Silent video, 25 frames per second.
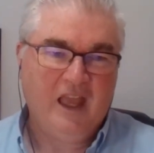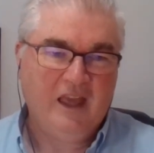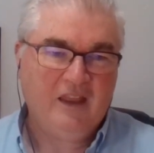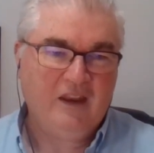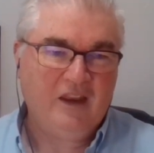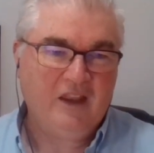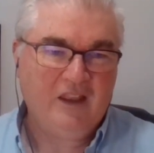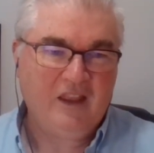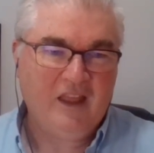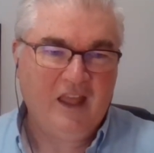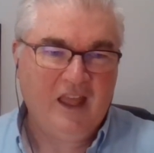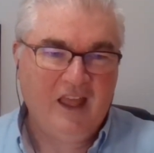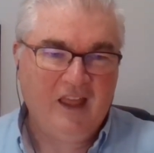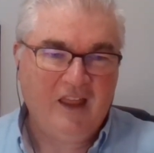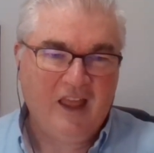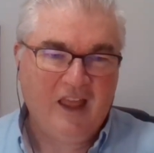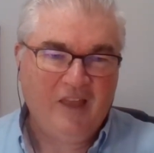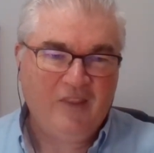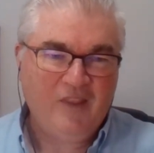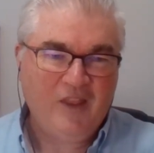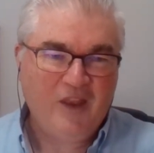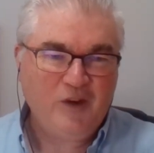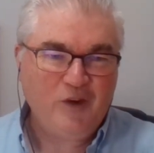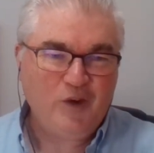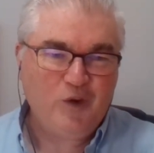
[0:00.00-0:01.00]
And
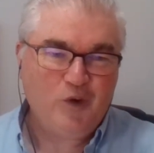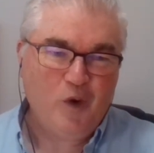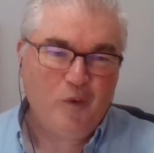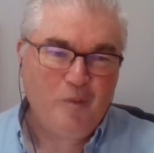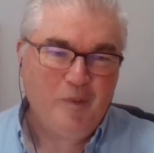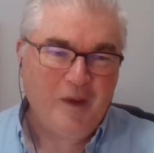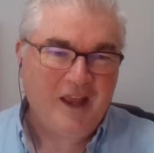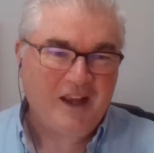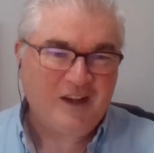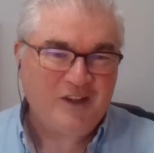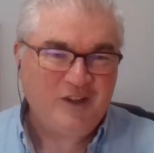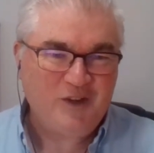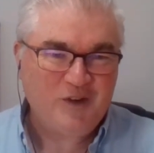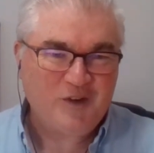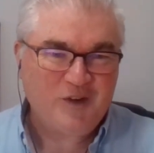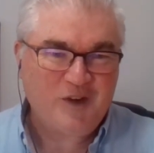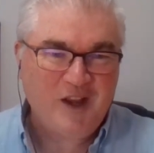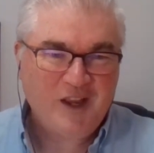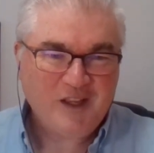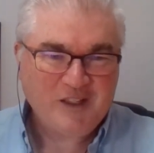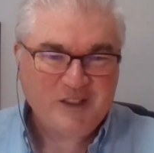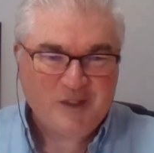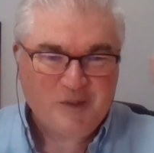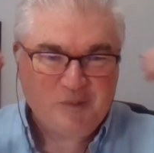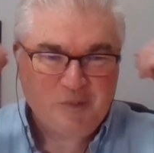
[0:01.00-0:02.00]
then you go back to your
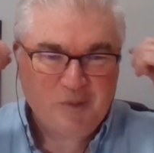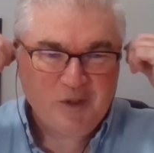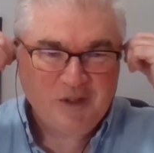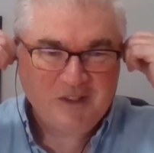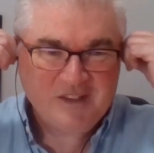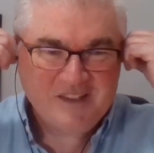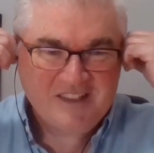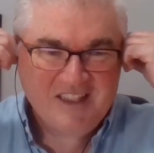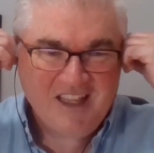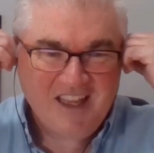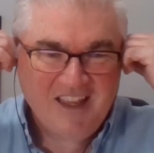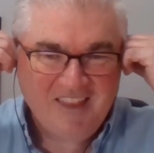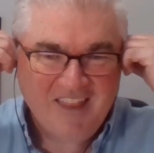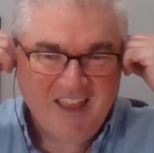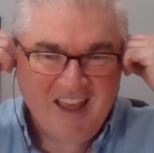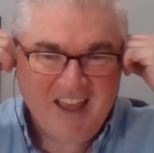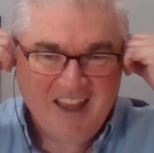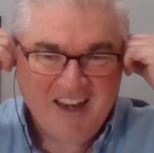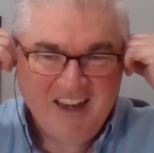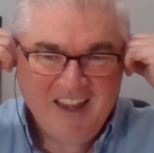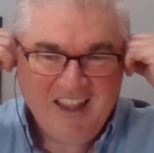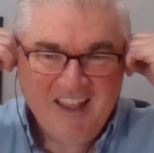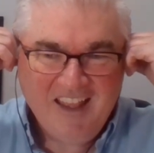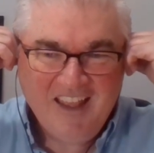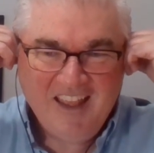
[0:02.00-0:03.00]
customer and say
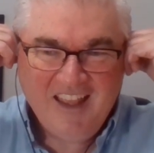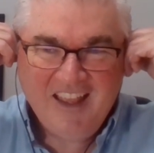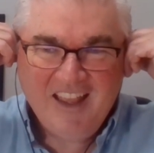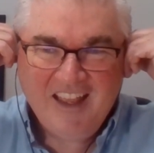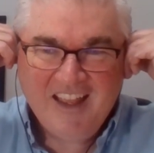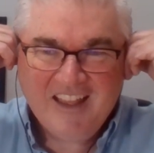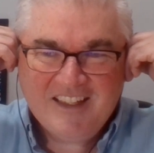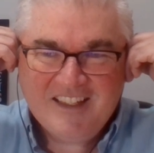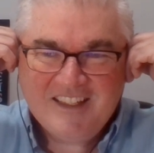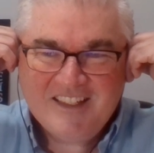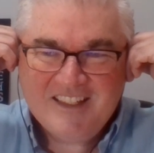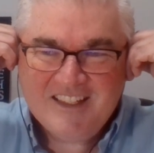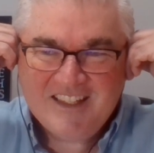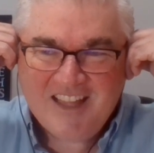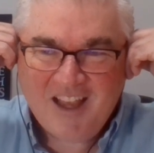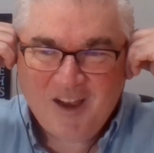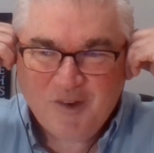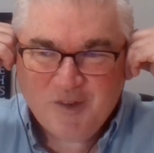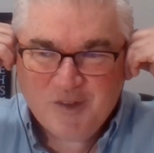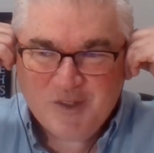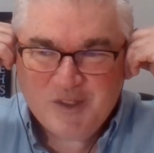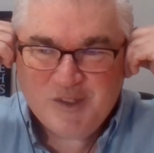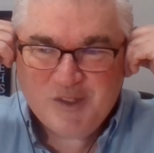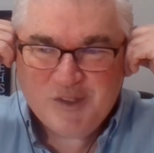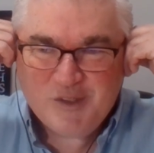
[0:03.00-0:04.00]
that. It
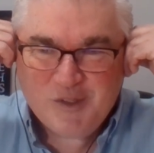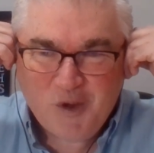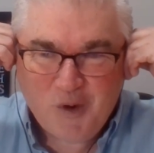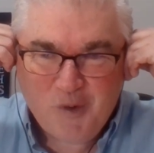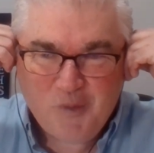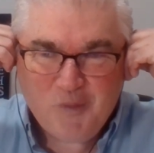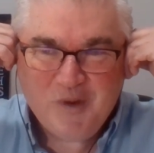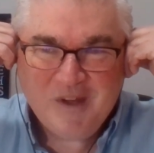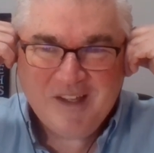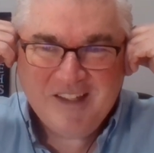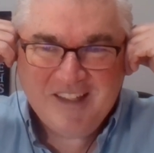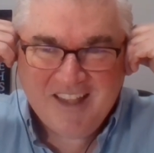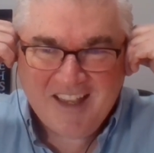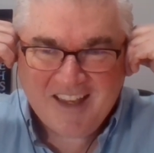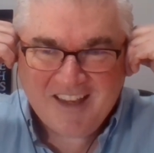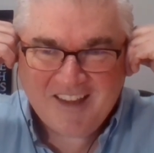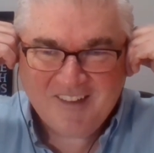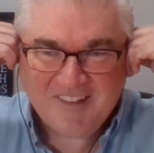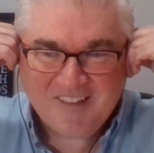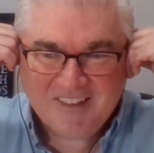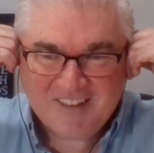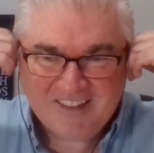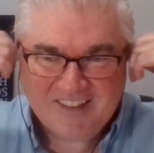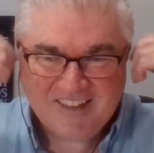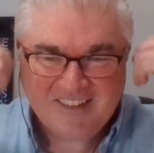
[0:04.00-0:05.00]
sounds so
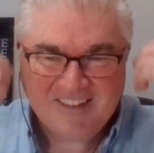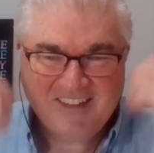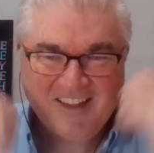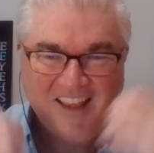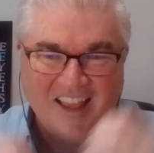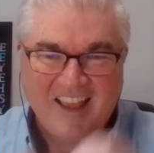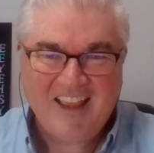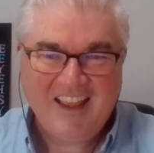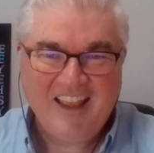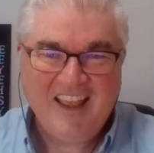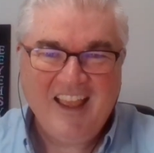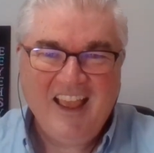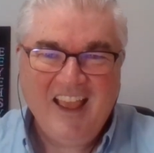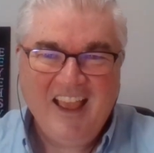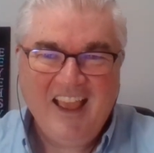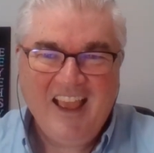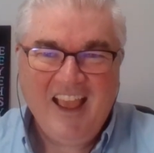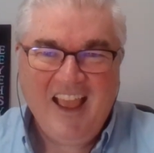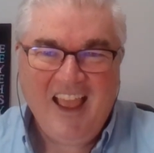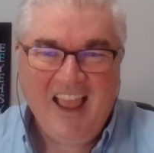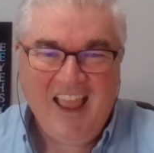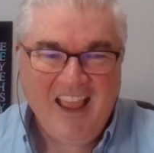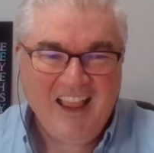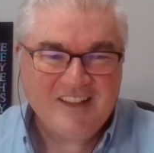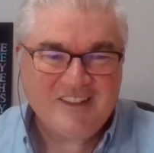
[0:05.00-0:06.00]
ridiculous to say,
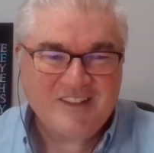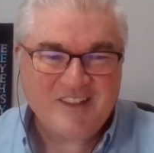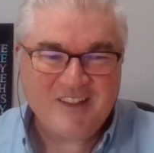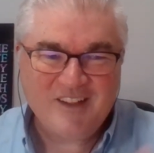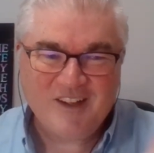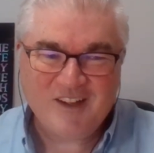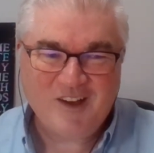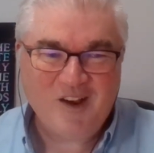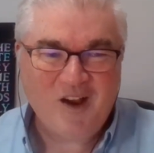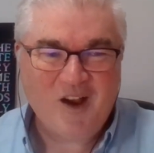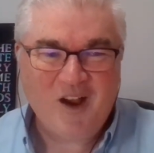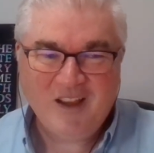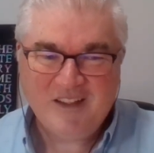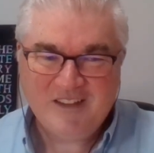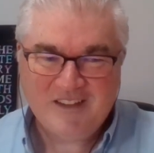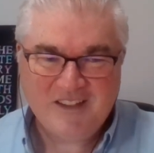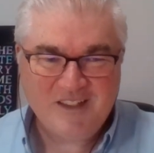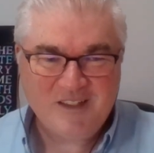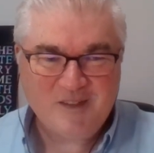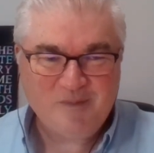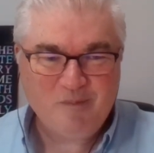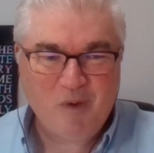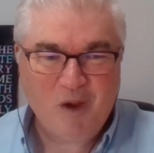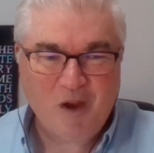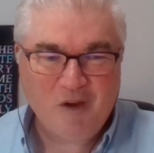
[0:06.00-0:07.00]
hey, it's going to
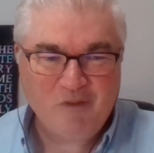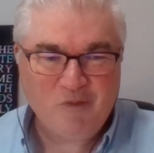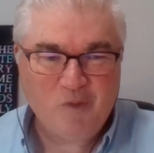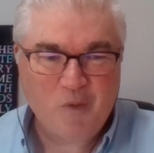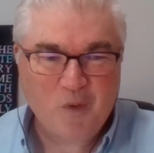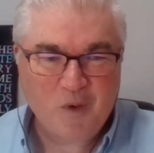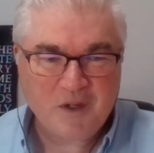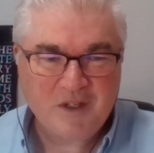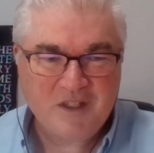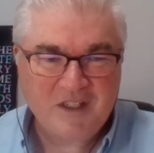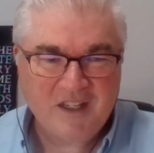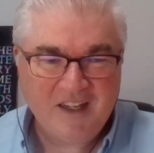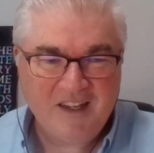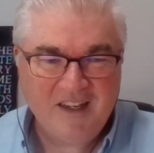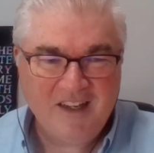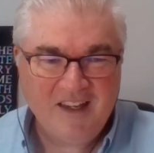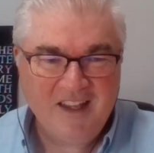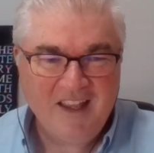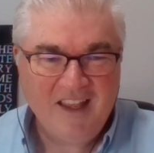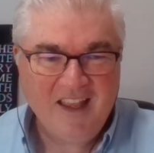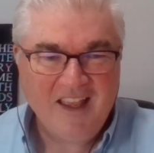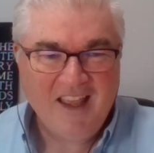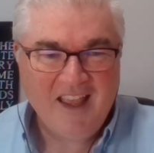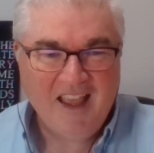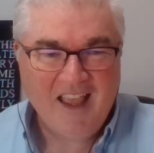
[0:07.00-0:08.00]
cost a small
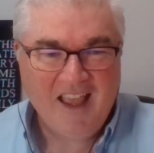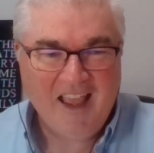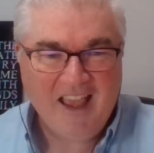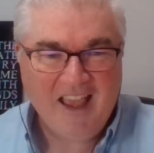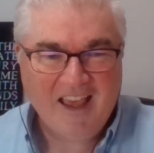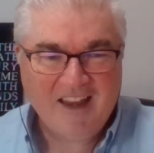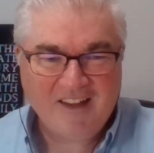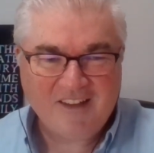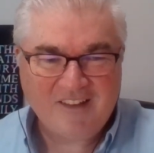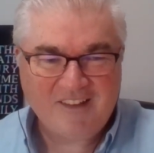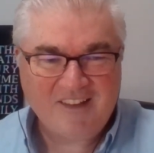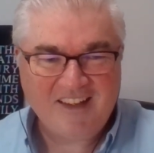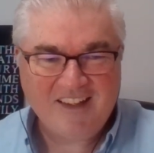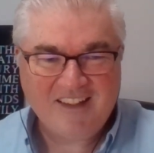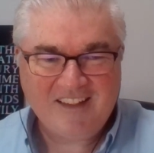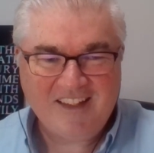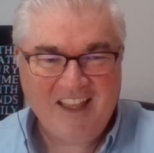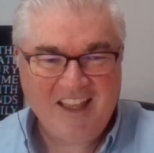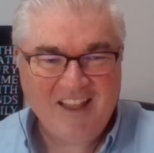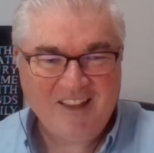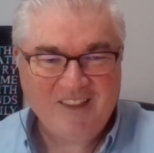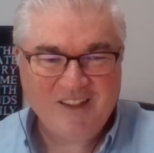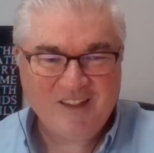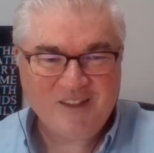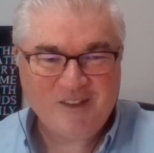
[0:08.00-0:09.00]
fortune and it's going
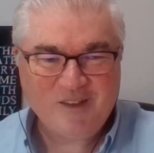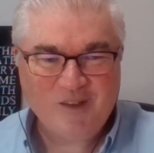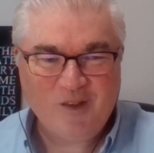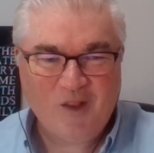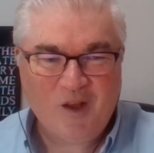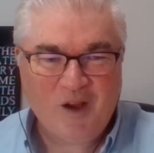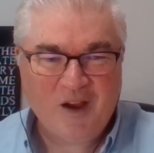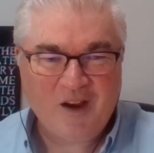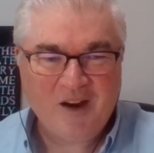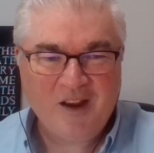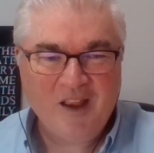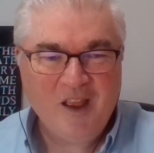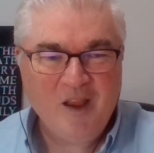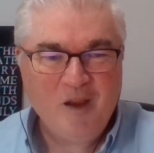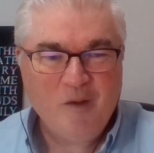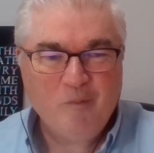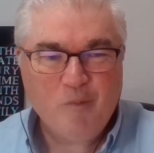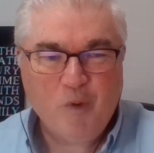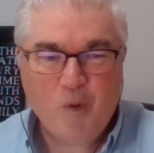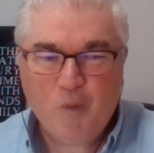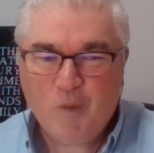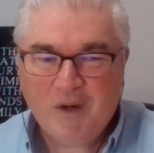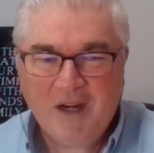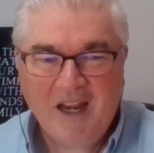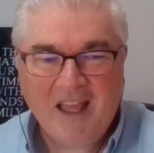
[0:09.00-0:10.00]
to take this long,
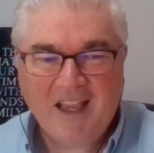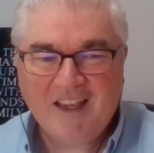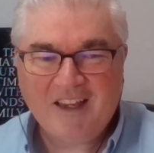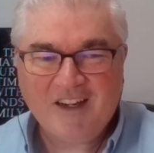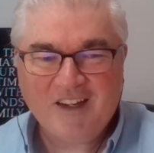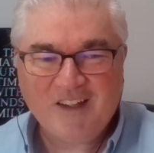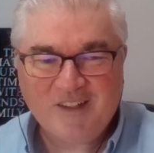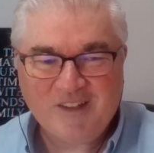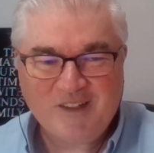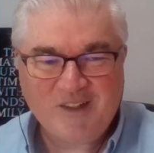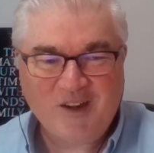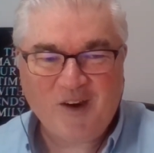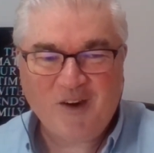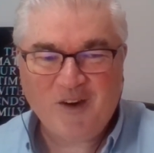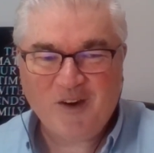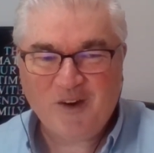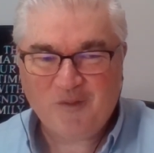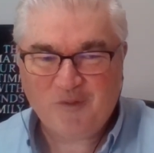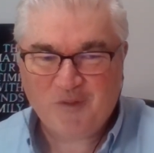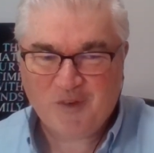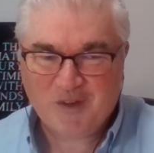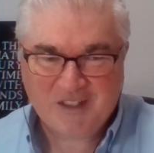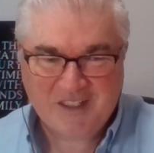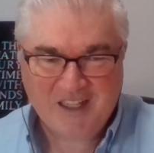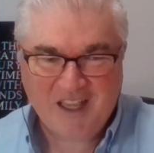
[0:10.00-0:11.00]
but we're not going to start
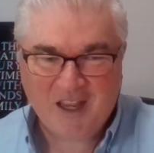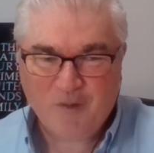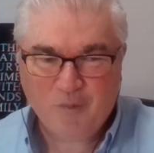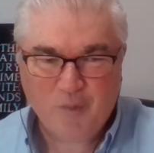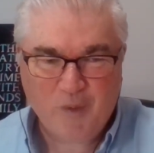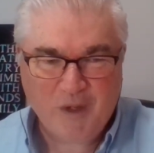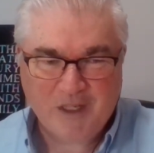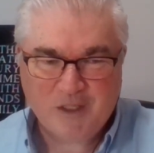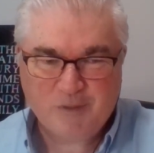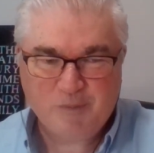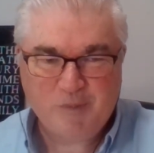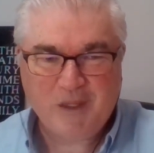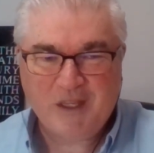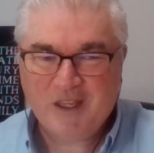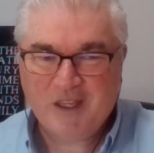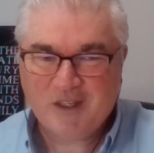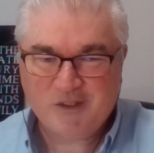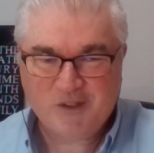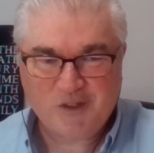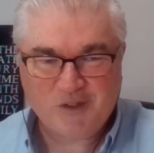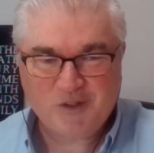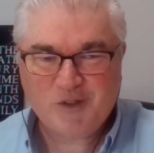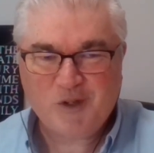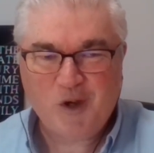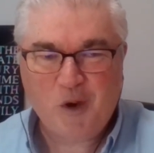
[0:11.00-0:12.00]
it for 10 weeks
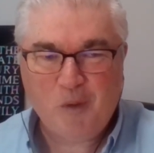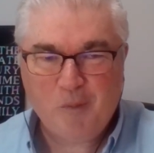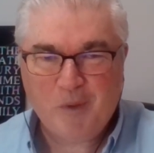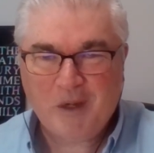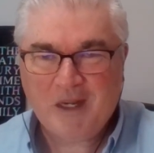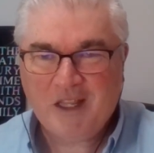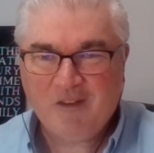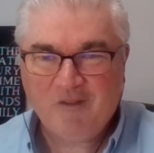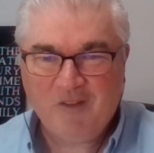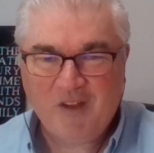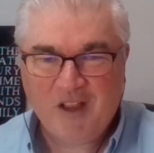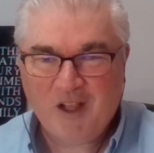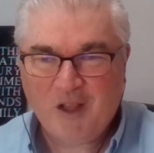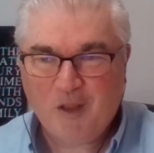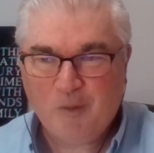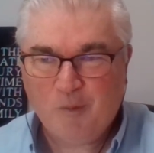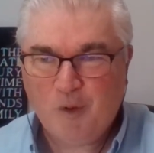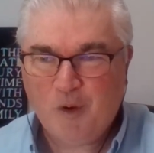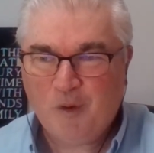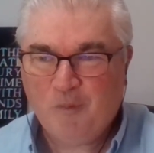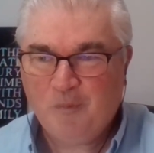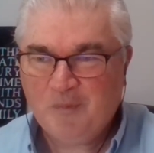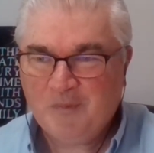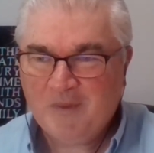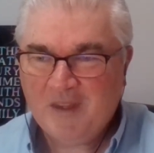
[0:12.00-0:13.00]
because there's nobody
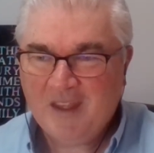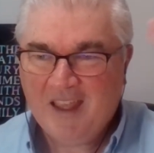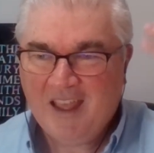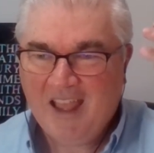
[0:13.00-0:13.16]
available.